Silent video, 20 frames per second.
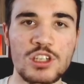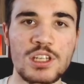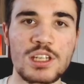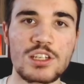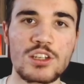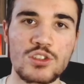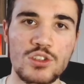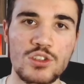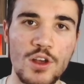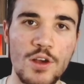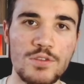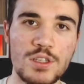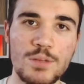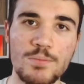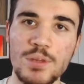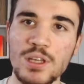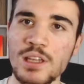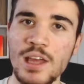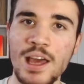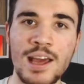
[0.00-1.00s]
He deserves to
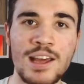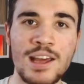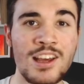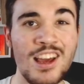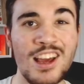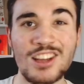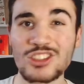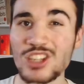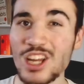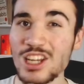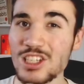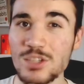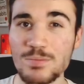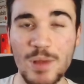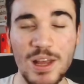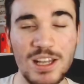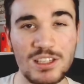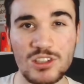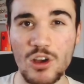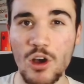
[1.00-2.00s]
be there. Jed
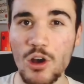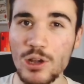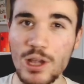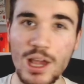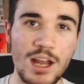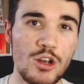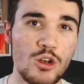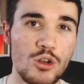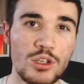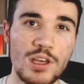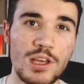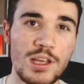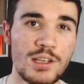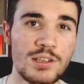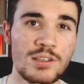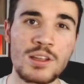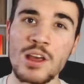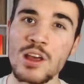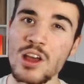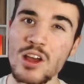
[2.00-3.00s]
Spence can't get a look
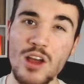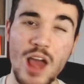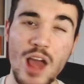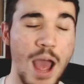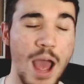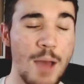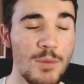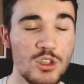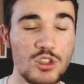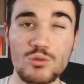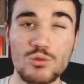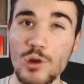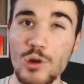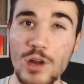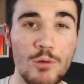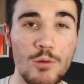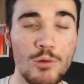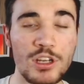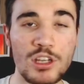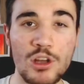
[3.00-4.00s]
in. Emerson
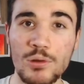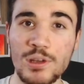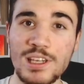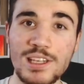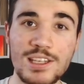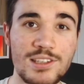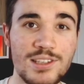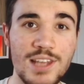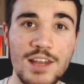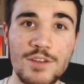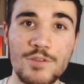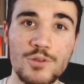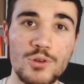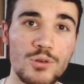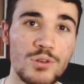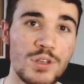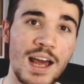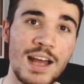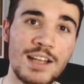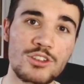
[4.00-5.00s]
Royale, we know he is dead
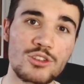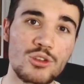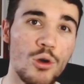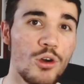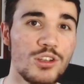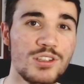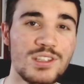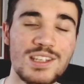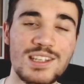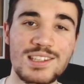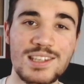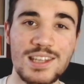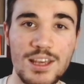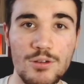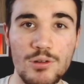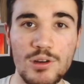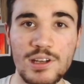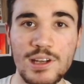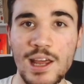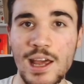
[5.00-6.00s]
food, and Doherty's here
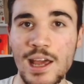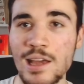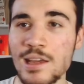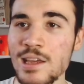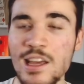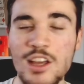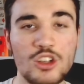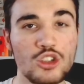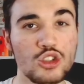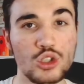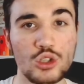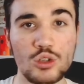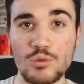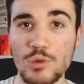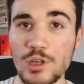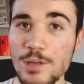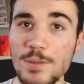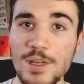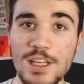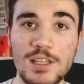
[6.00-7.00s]
and there. Shouldn't
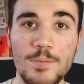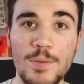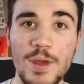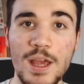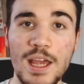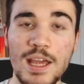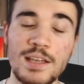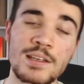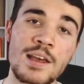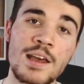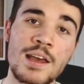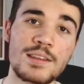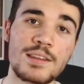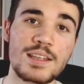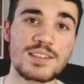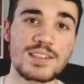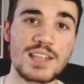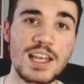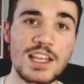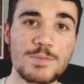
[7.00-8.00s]
really be a debate. The
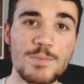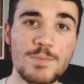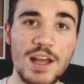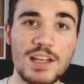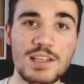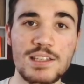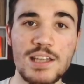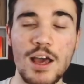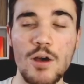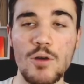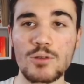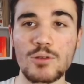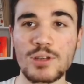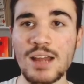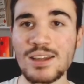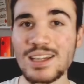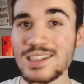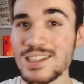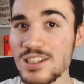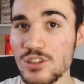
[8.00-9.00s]
centre-backs now. Now,
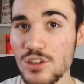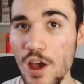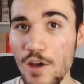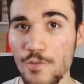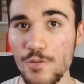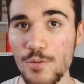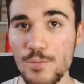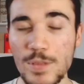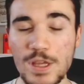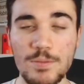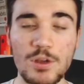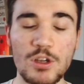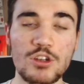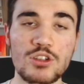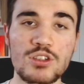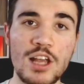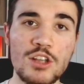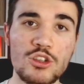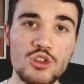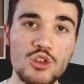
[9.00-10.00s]
this is tough for me because
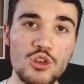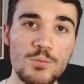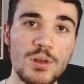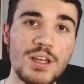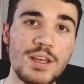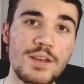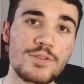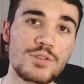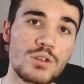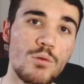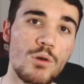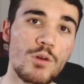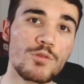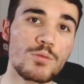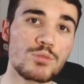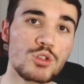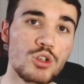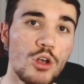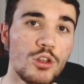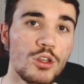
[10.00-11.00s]
I do believe someone
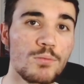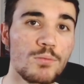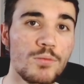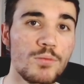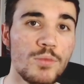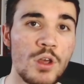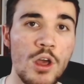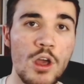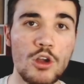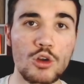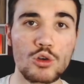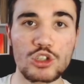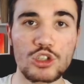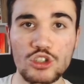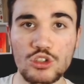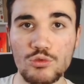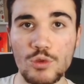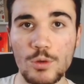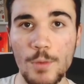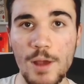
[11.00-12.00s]
from Tottenham,
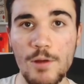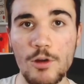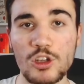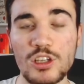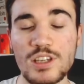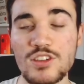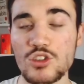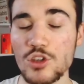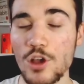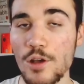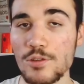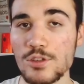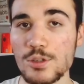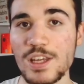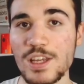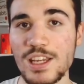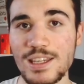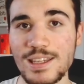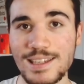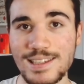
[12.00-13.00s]
Christian Romero, deserves to be
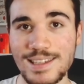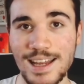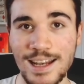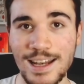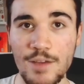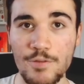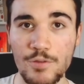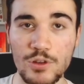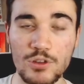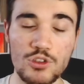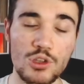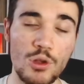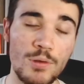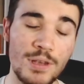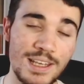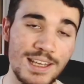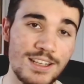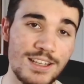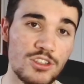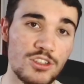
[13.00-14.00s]
in this eleven, so
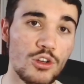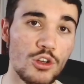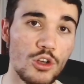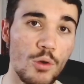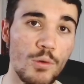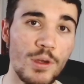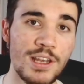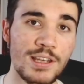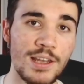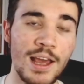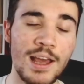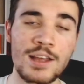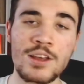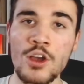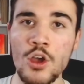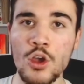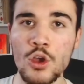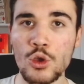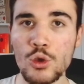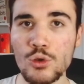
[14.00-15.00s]
he is going to go in there.
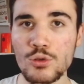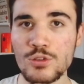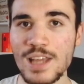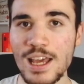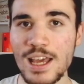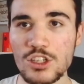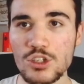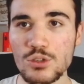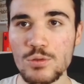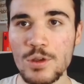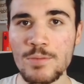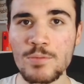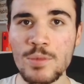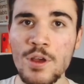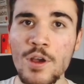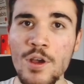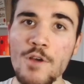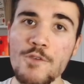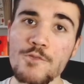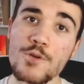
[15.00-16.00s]
Who's next to him?
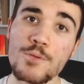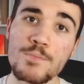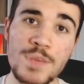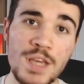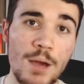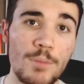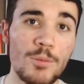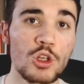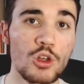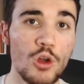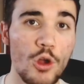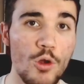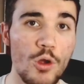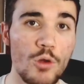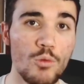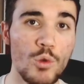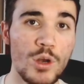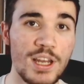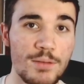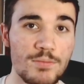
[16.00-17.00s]
For me, I'm going to go with
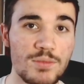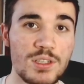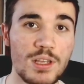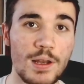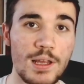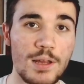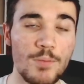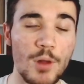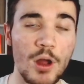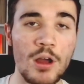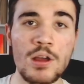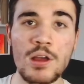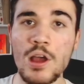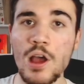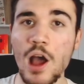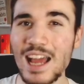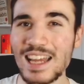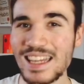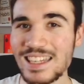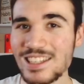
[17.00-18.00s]
William Saliba.
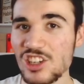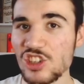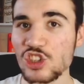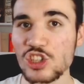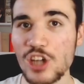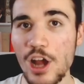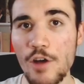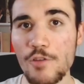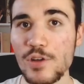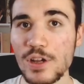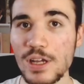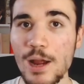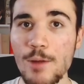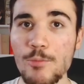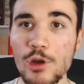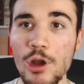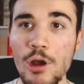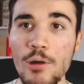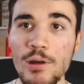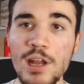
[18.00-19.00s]
There's a shout for
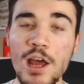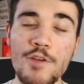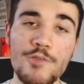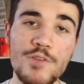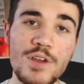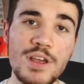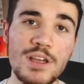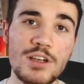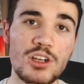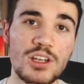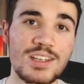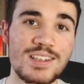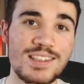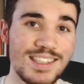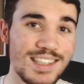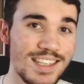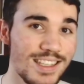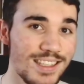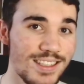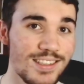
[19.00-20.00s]
Gabriel, and I think
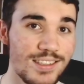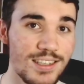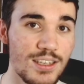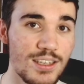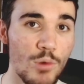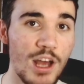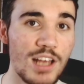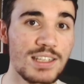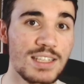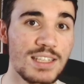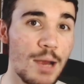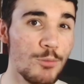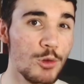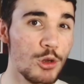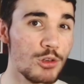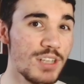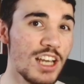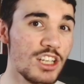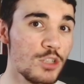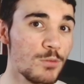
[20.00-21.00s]
consistency-wise,
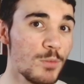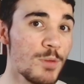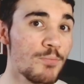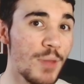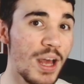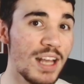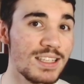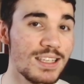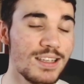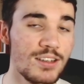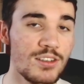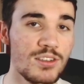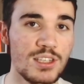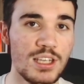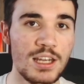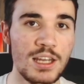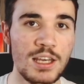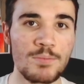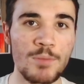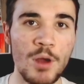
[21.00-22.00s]
Gabriel's actually been better than
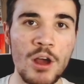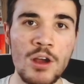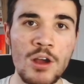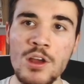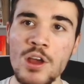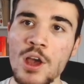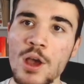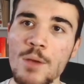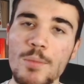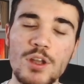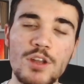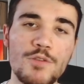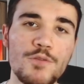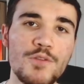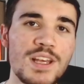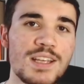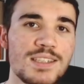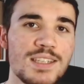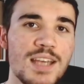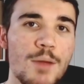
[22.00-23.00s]
Saliba, but the
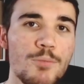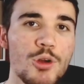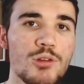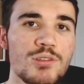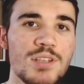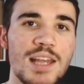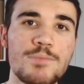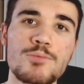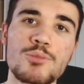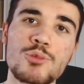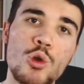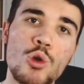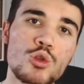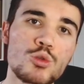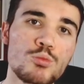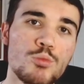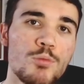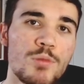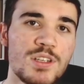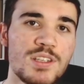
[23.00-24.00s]
thing is, Gabriel's had
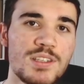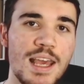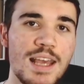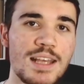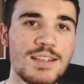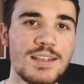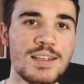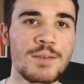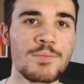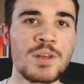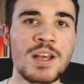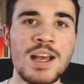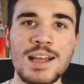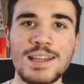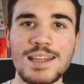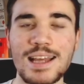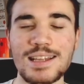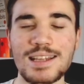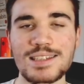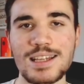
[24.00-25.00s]
notable mistakes in him
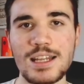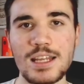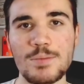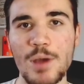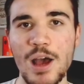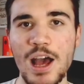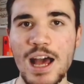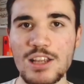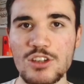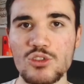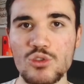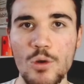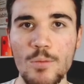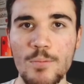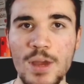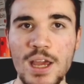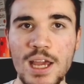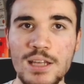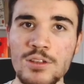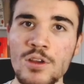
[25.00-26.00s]
that Saliba has not
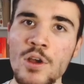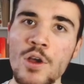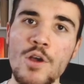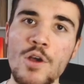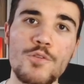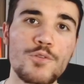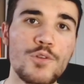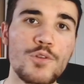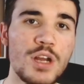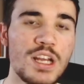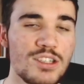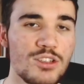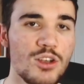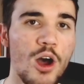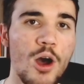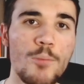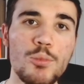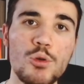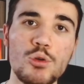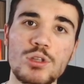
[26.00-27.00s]
made. For
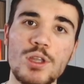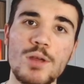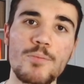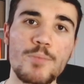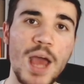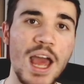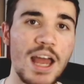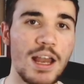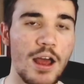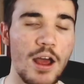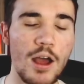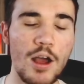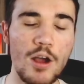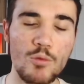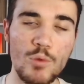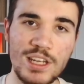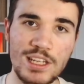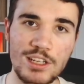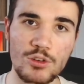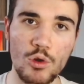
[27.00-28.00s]
example, the pet, uh,
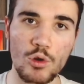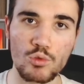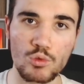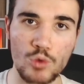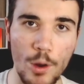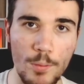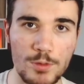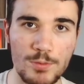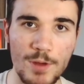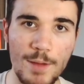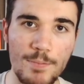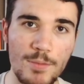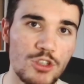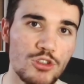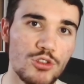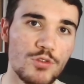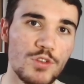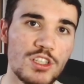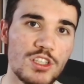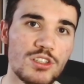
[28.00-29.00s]
when he got robbed by
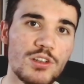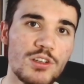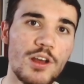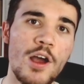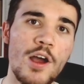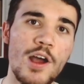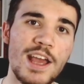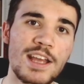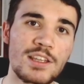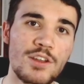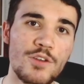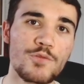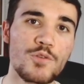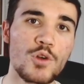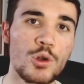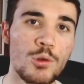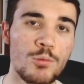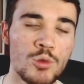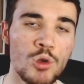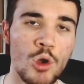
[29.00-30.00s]
Mitrovic uh, in the
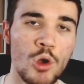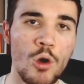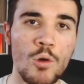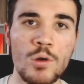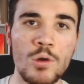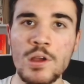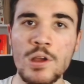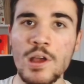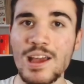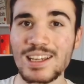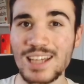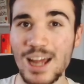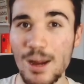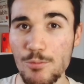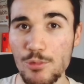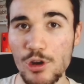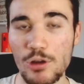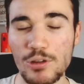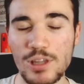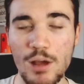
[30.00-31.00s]
Fulham goal,
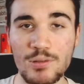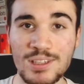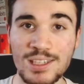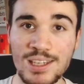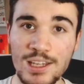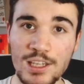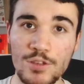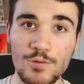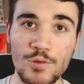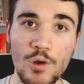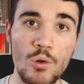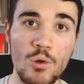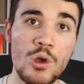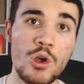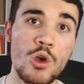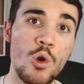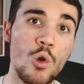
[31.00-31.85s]
Gabriel, that was his fault.